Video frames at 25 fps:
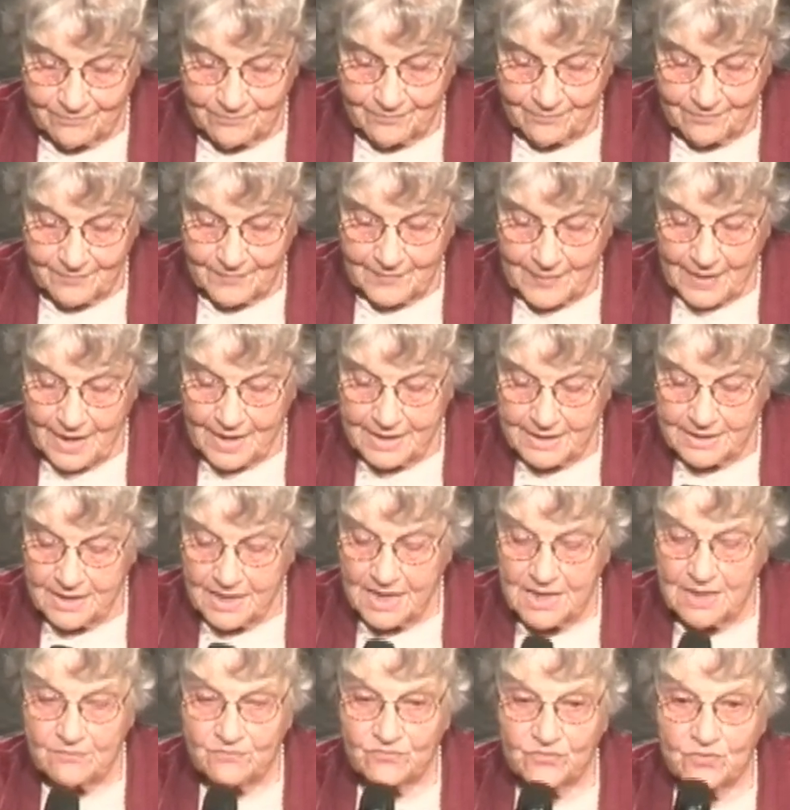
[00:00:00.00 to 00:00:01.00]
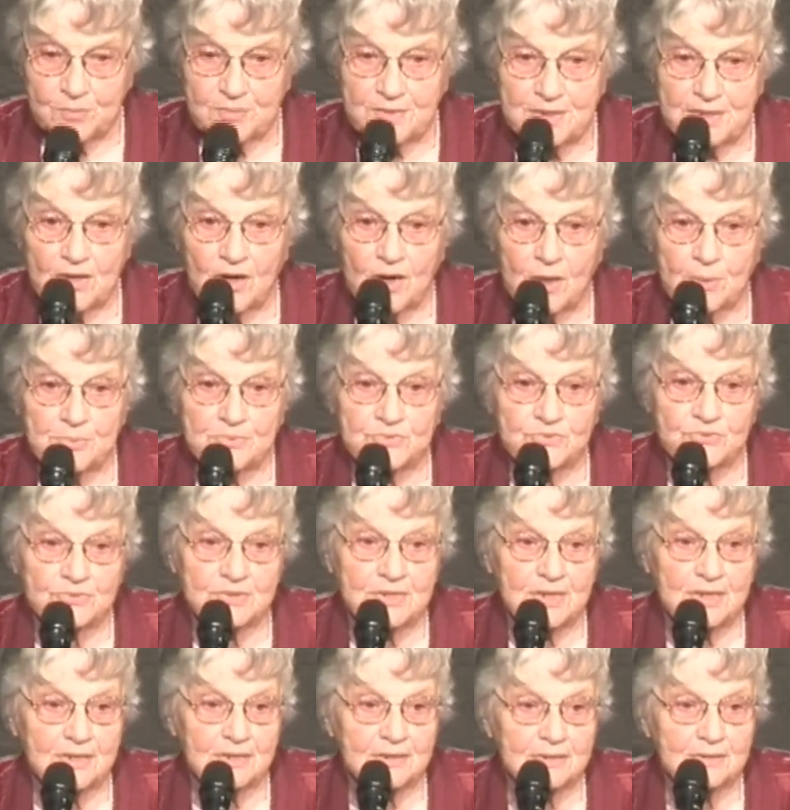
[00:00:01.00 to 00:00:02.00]
I came from the opposite
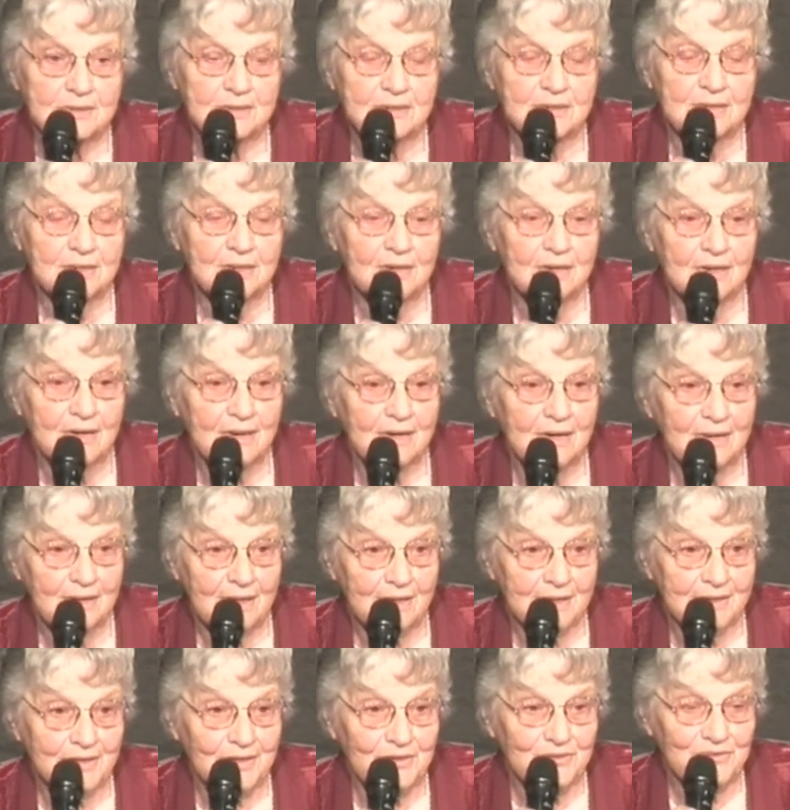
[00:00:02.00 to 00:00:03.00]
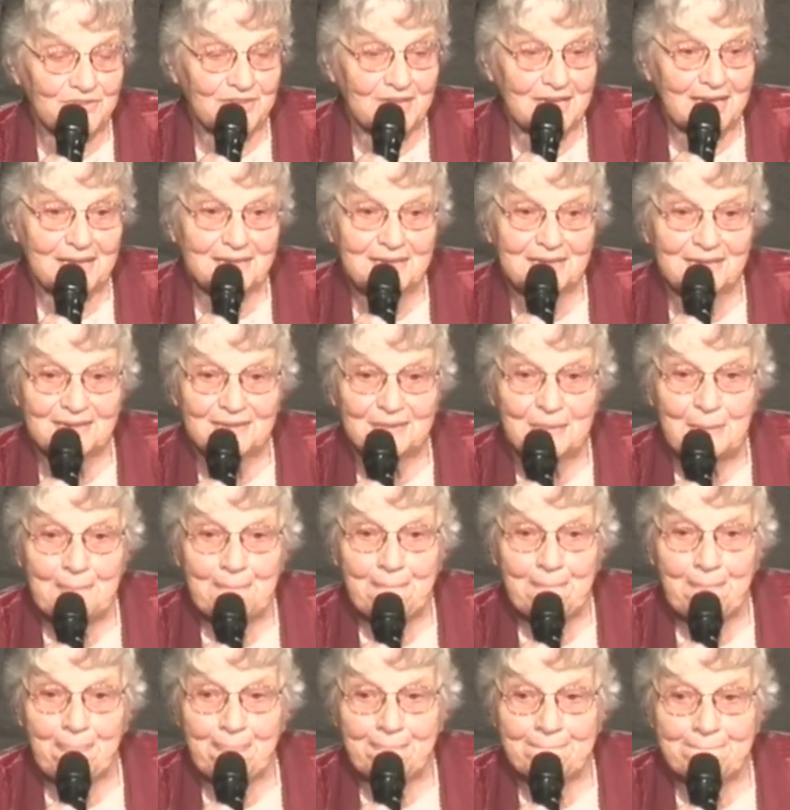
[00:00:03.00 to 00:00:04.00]
end, like I said.
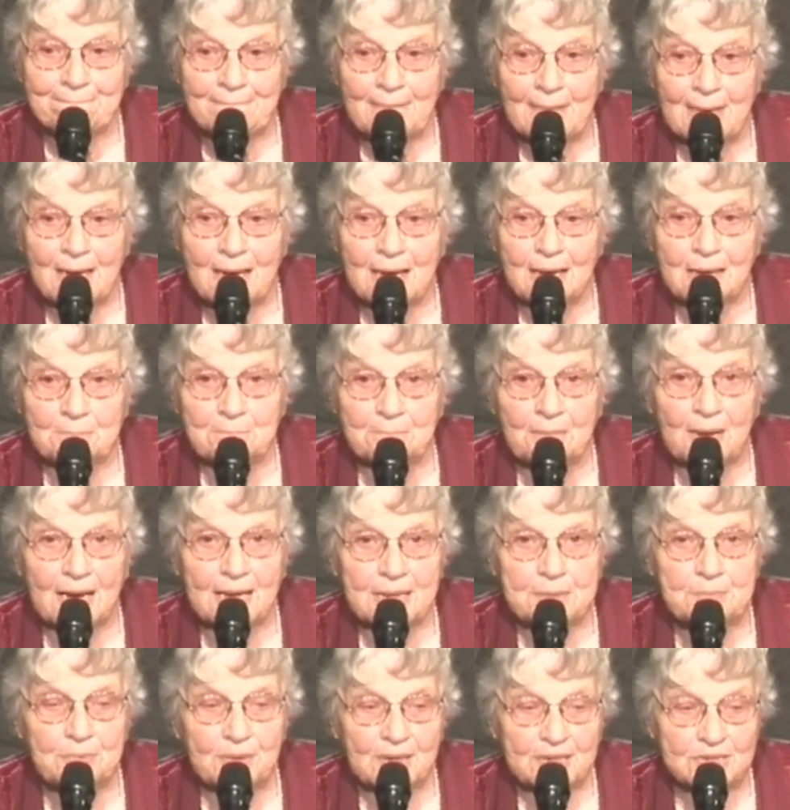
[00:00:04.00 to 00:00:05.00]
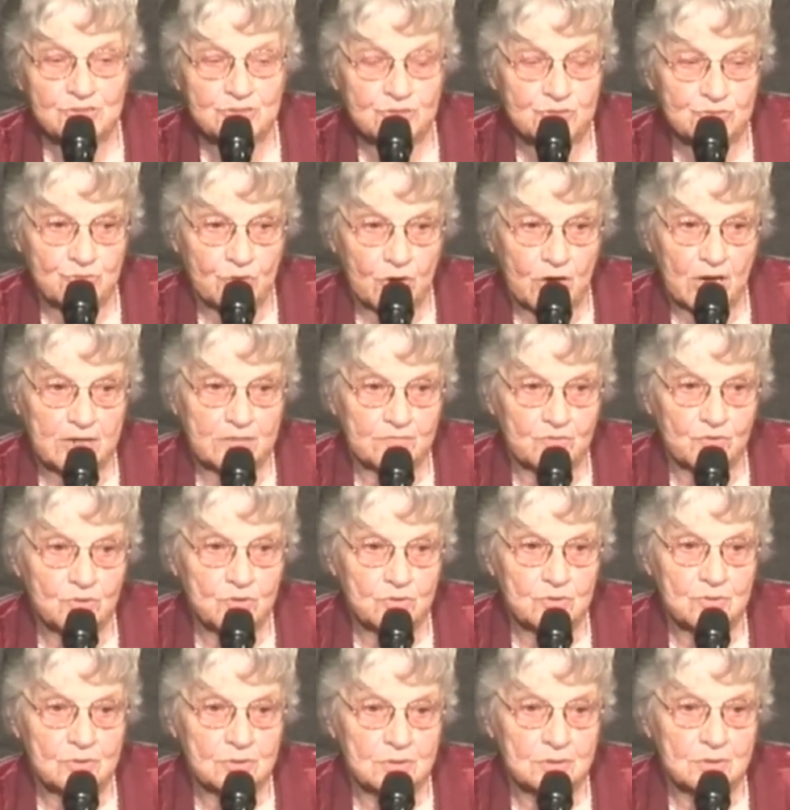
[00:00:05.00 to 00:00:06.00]
My bus driver
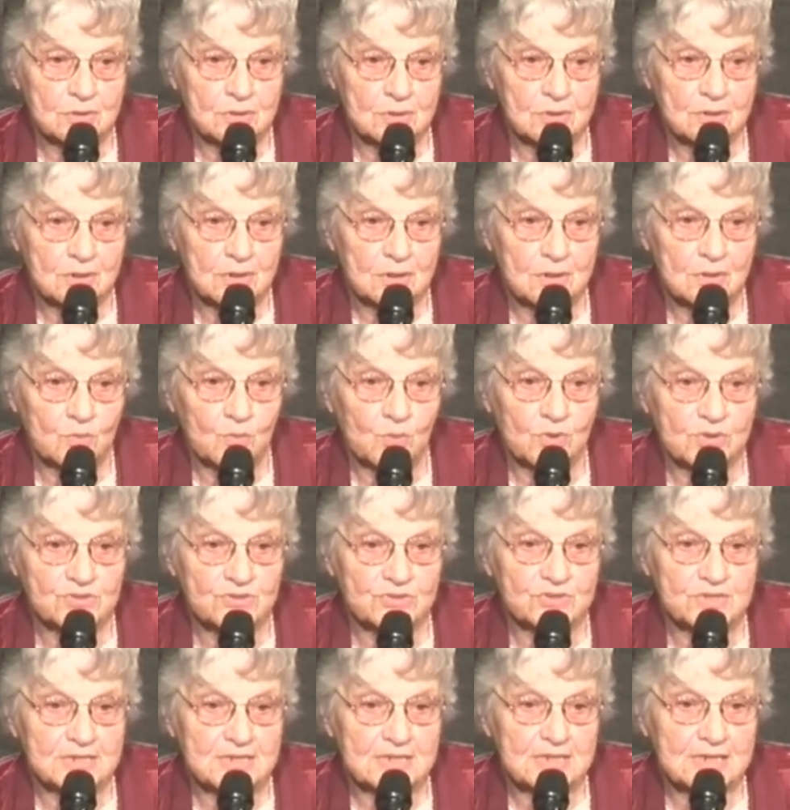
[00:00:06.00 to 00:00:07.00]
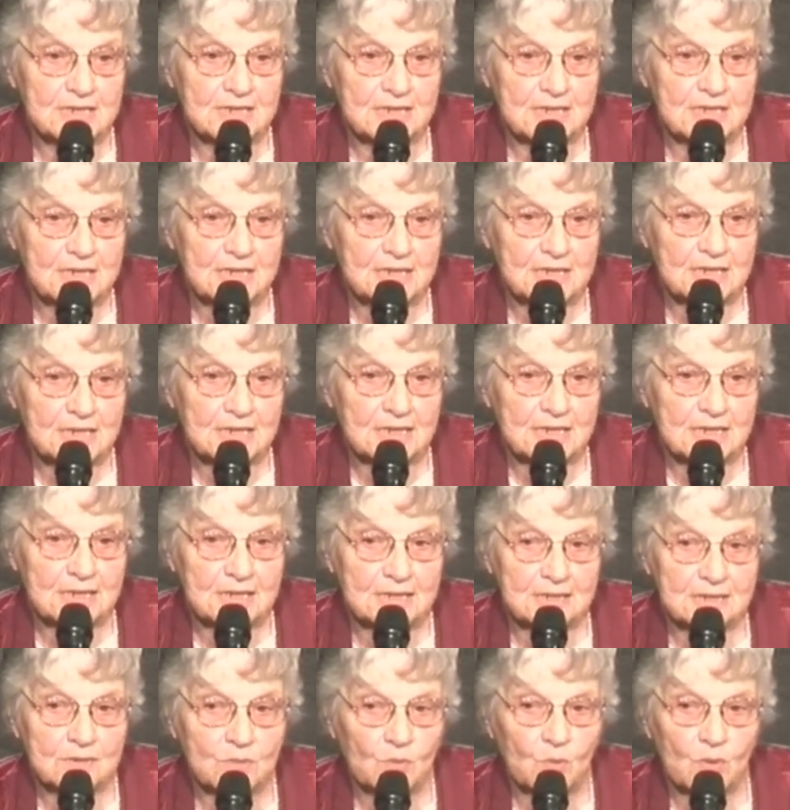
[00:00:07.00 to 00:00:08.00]
was the the
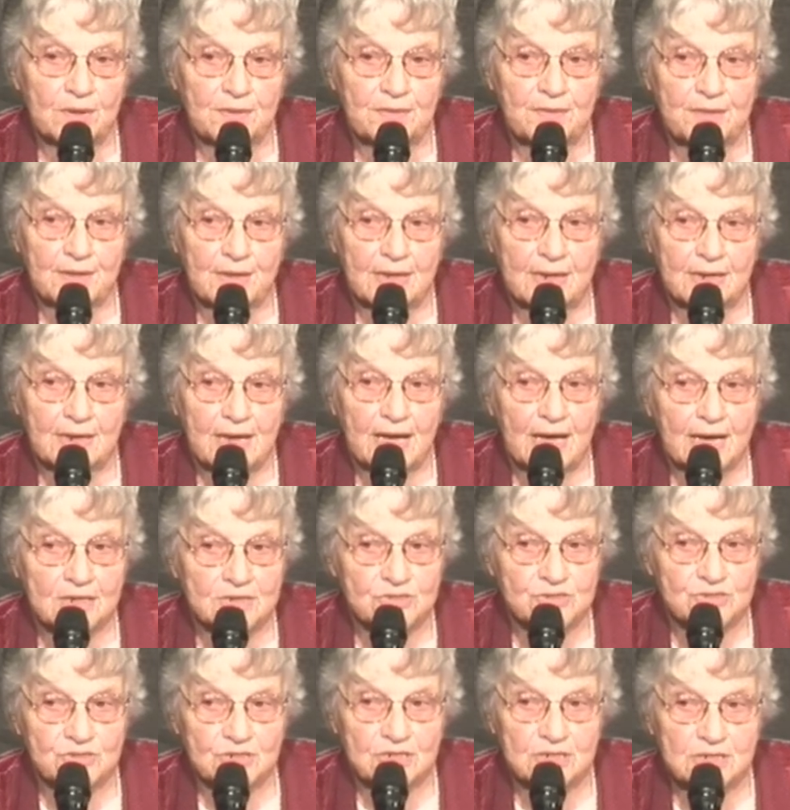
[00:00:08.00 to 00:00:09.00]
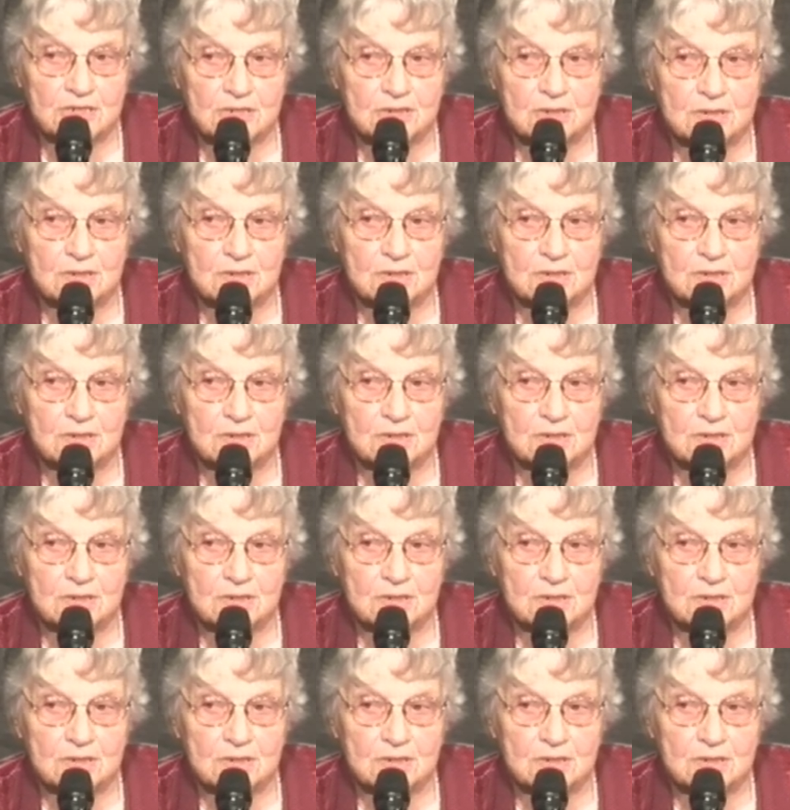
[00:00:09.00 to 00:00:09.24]
one that actually